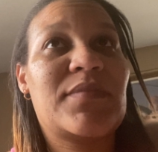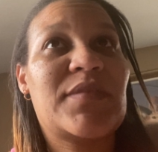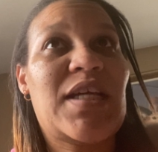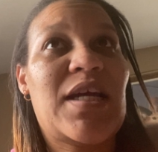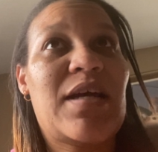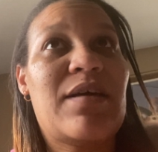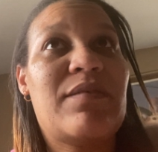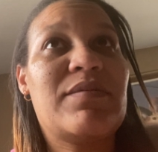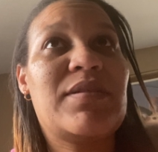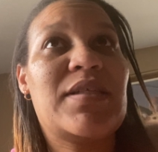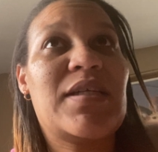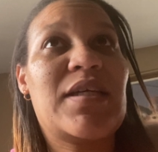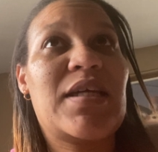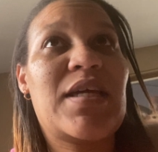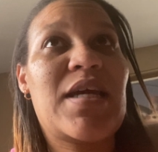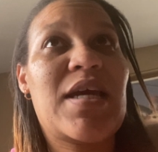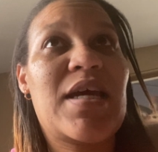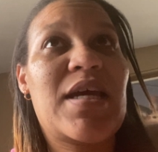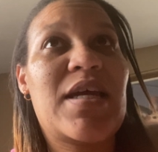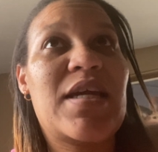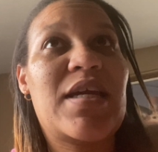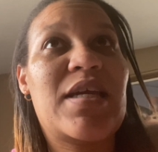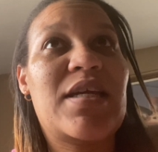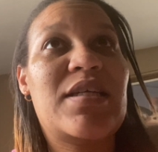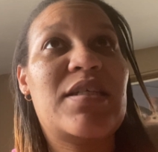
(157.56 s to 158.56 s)
was
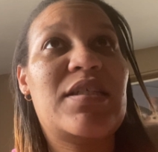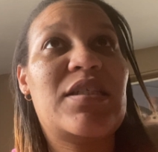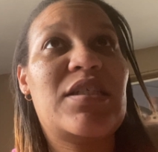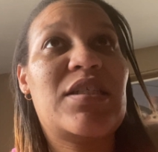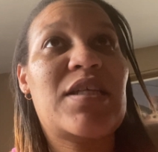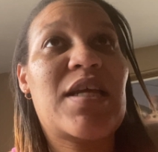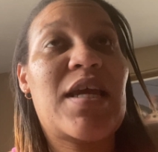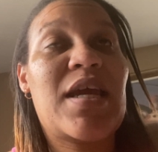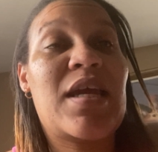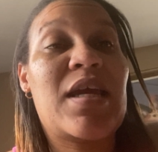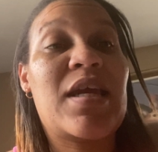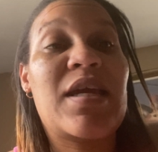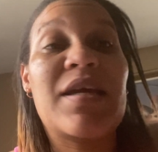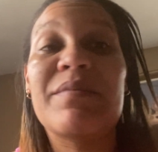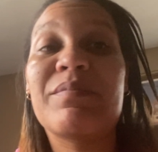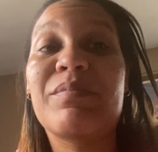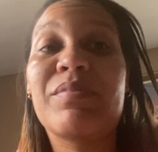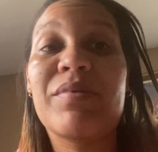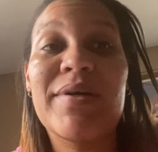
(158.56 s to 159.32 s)
engaged and